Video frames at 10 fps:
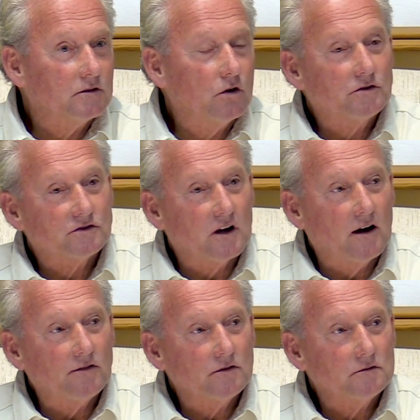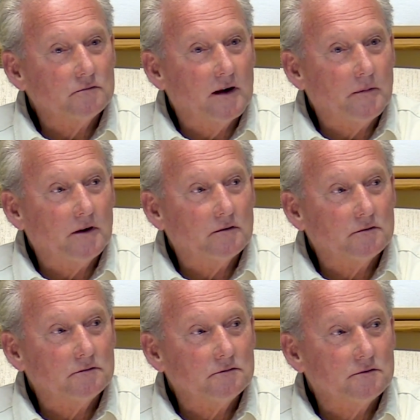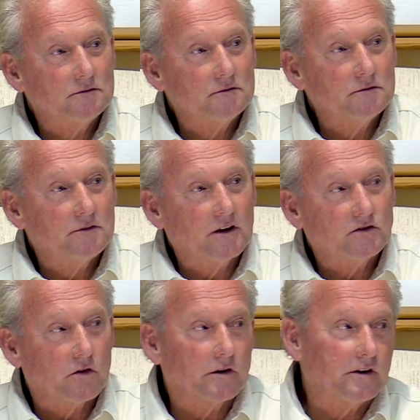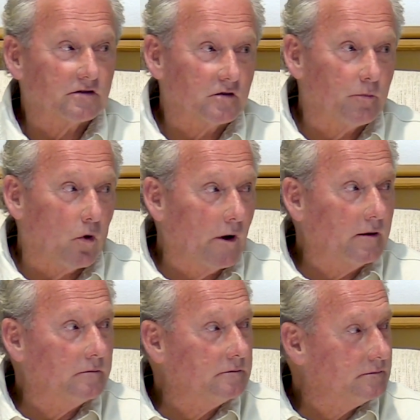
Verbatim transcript: good stuff, maybe things that you disappoint,